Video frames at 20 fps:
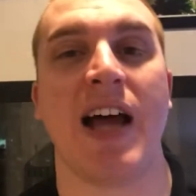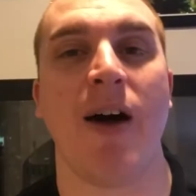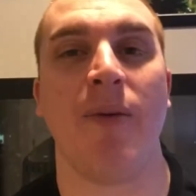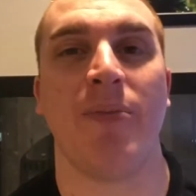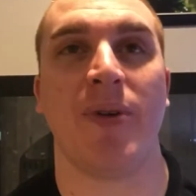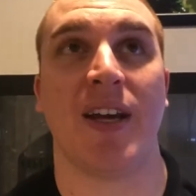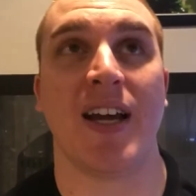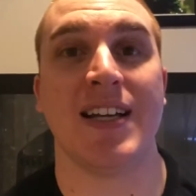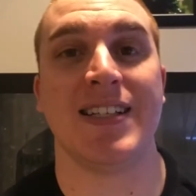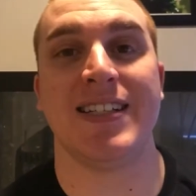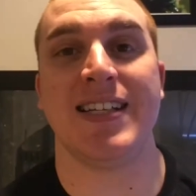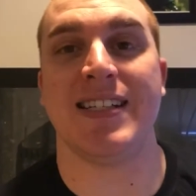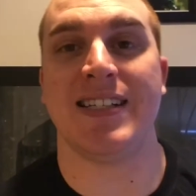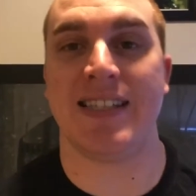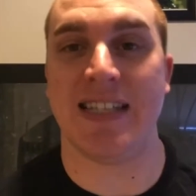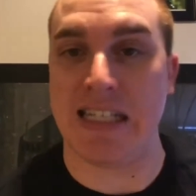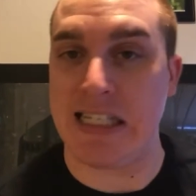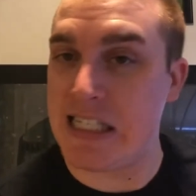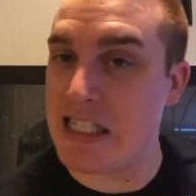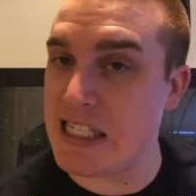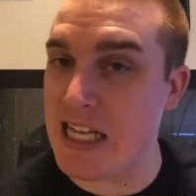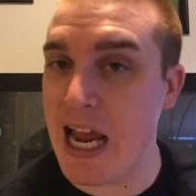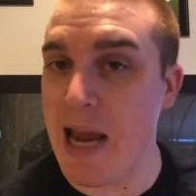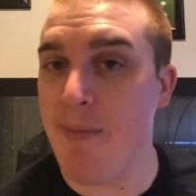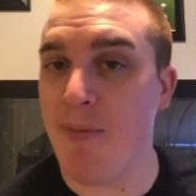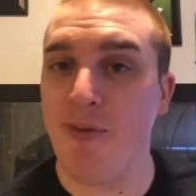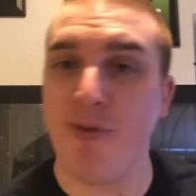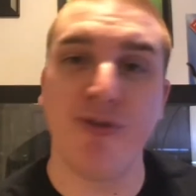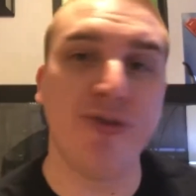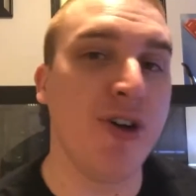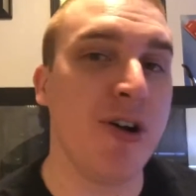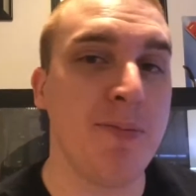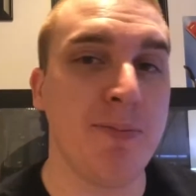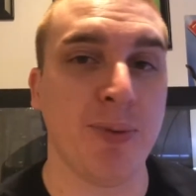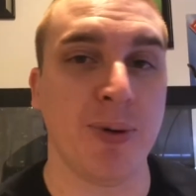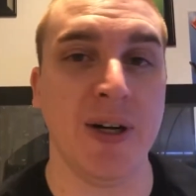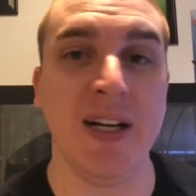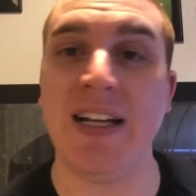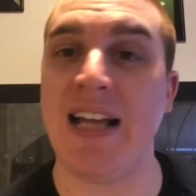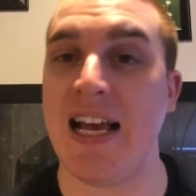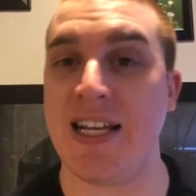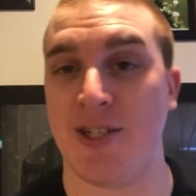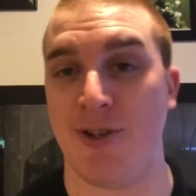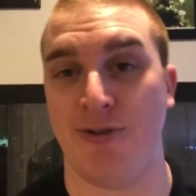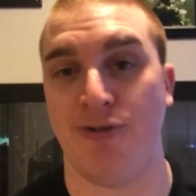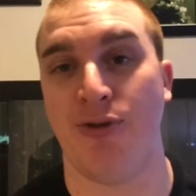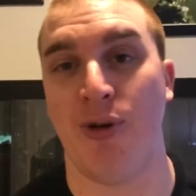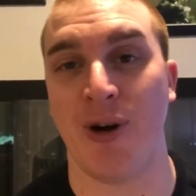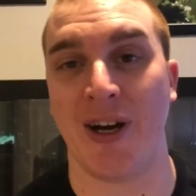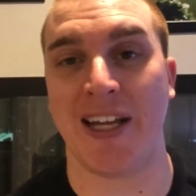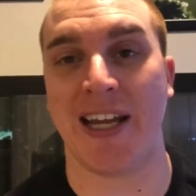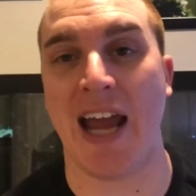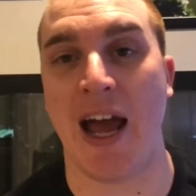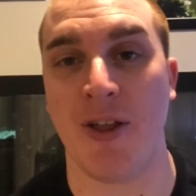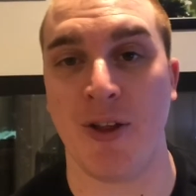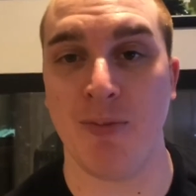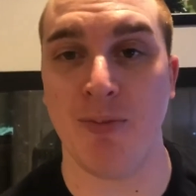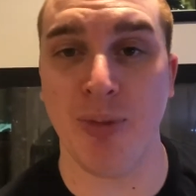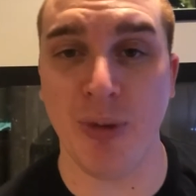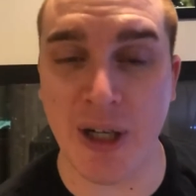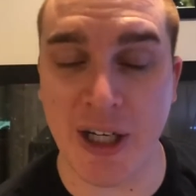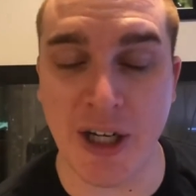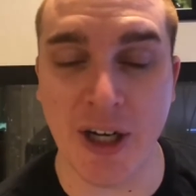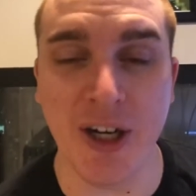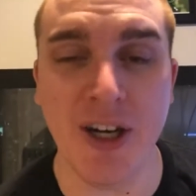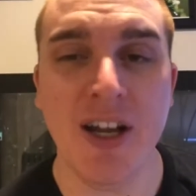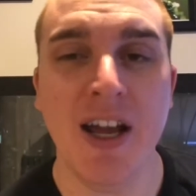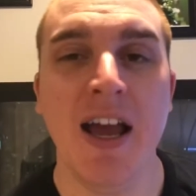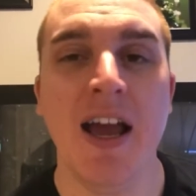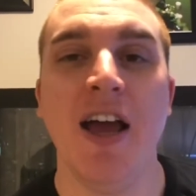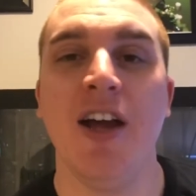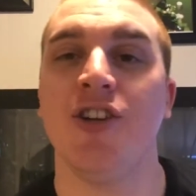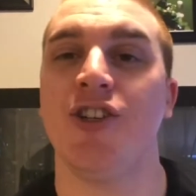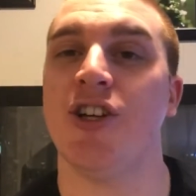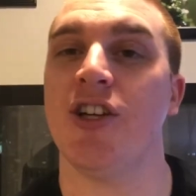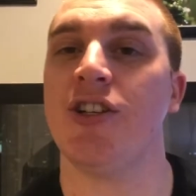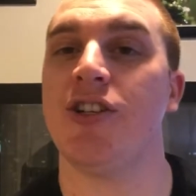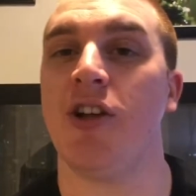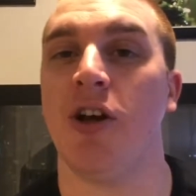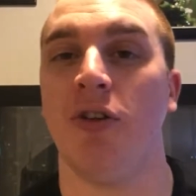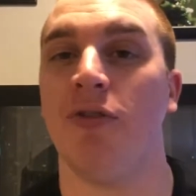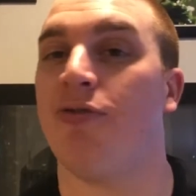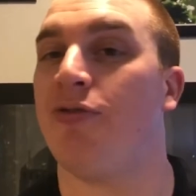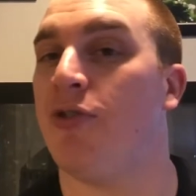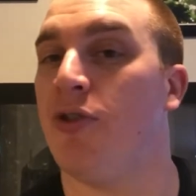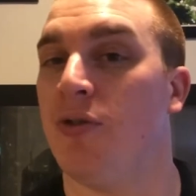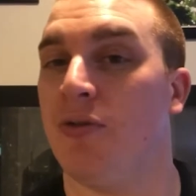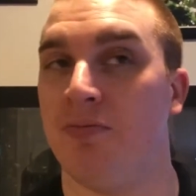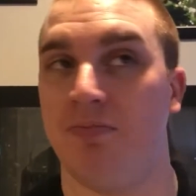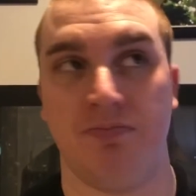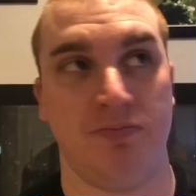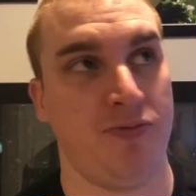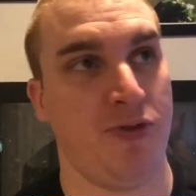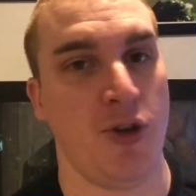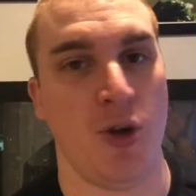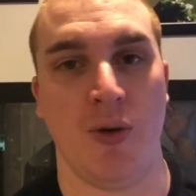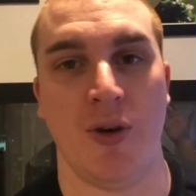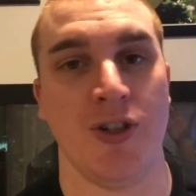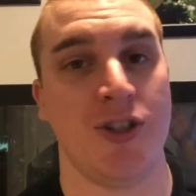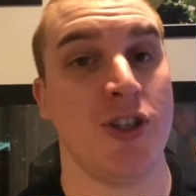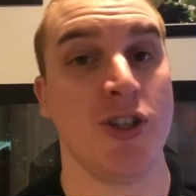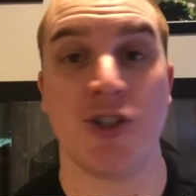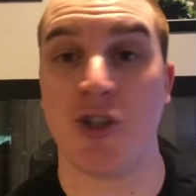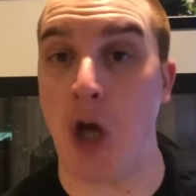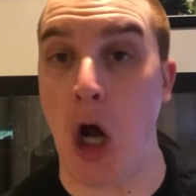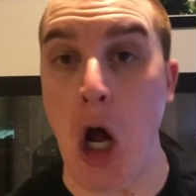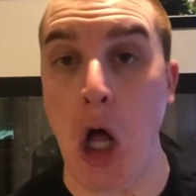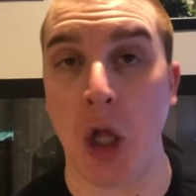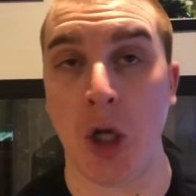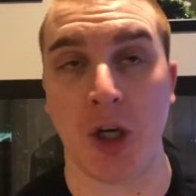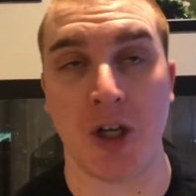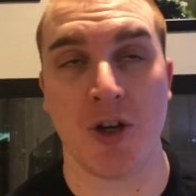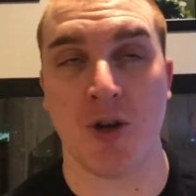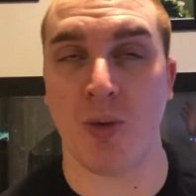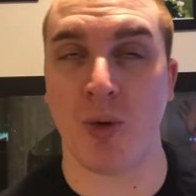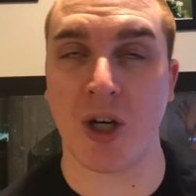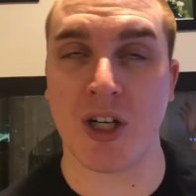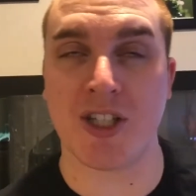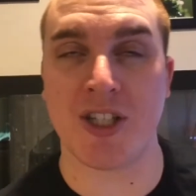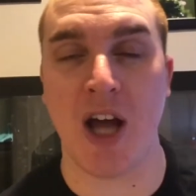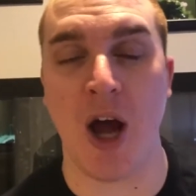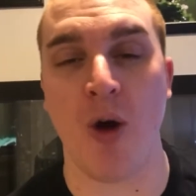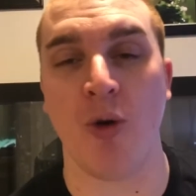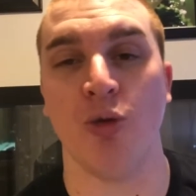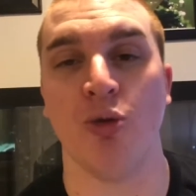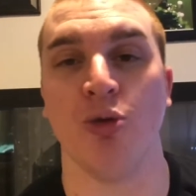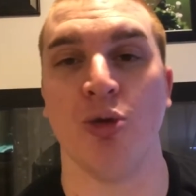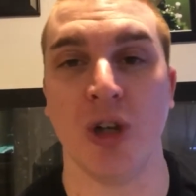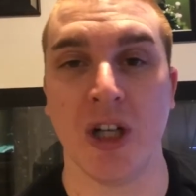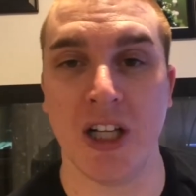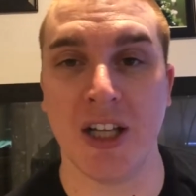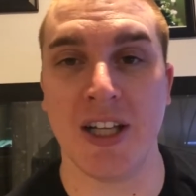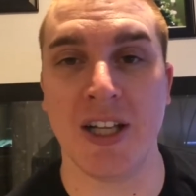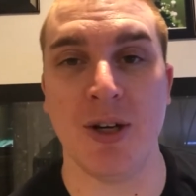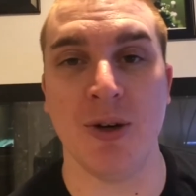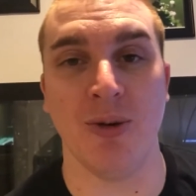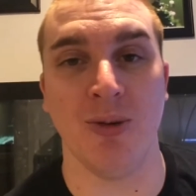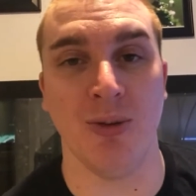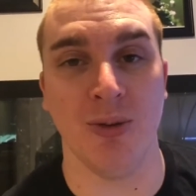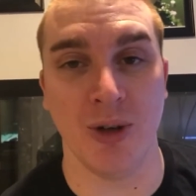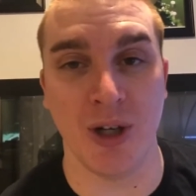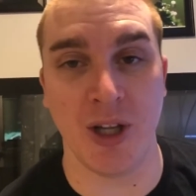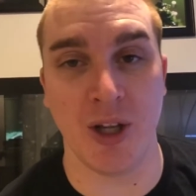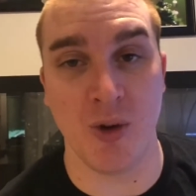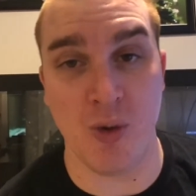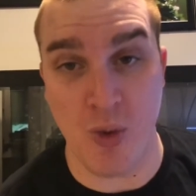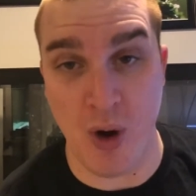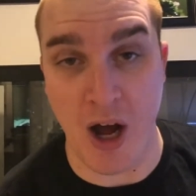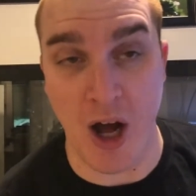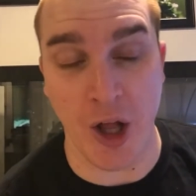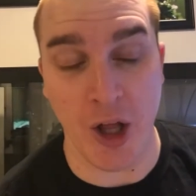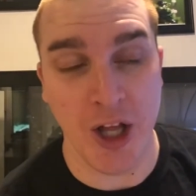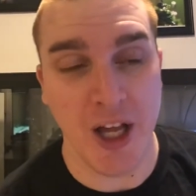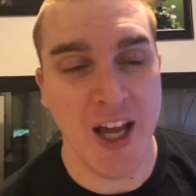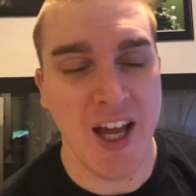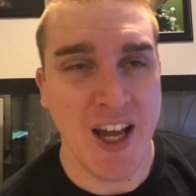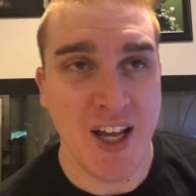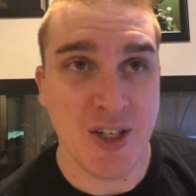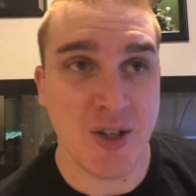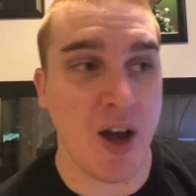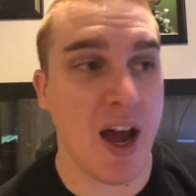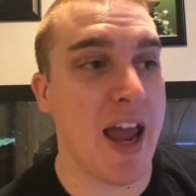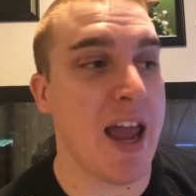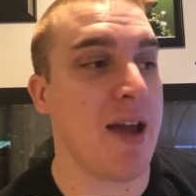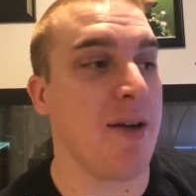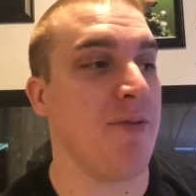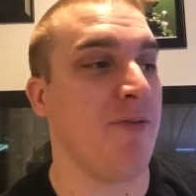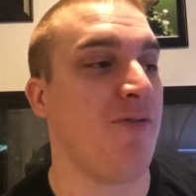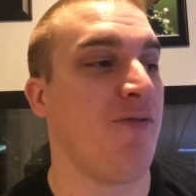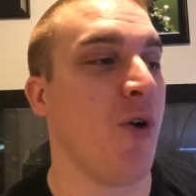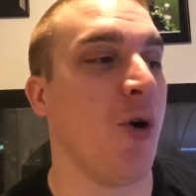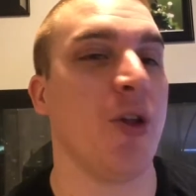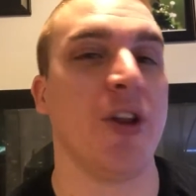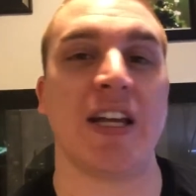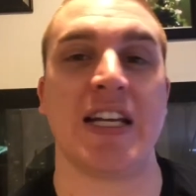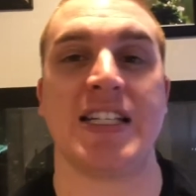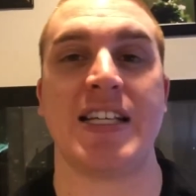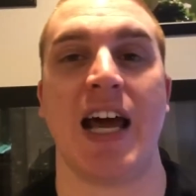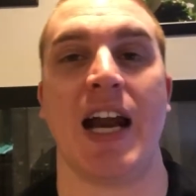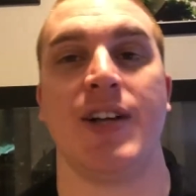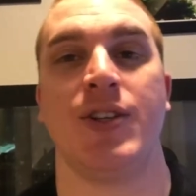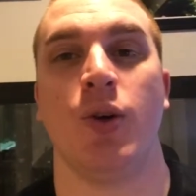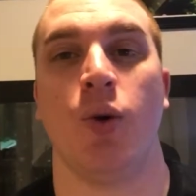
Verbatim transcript: out because it's the same footprint as a 40-gallon breeder, just a few inches taller. Works out really, really well. So I am fully excited